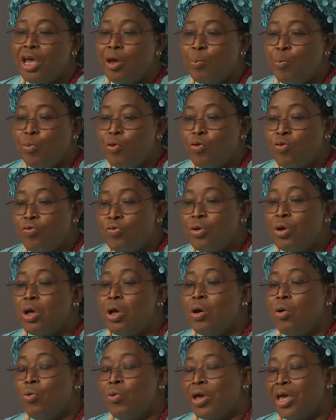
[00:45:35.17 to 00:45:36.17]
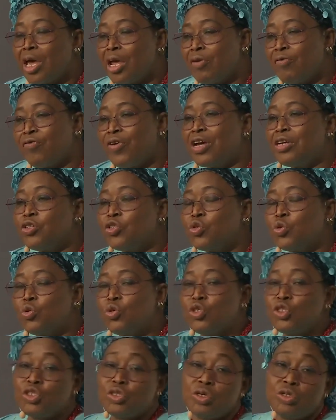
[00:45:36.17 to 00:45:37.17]
If we improve, we can
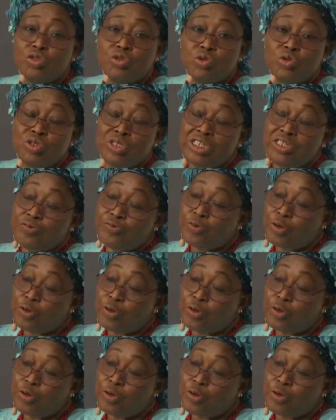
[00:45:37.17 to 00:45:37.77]
find solution